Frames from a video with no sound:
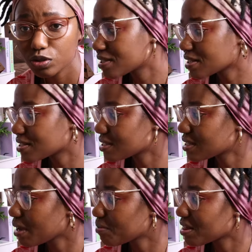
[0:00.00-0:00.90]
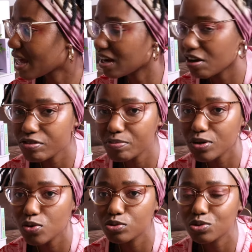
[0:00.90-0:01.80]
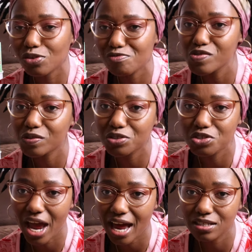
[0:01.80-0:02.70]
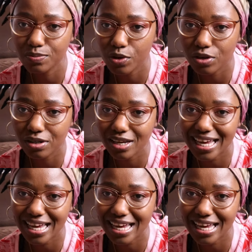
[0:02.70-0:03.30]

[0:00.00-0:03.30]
It's the same in that everybody who sort of moves to Johannesburg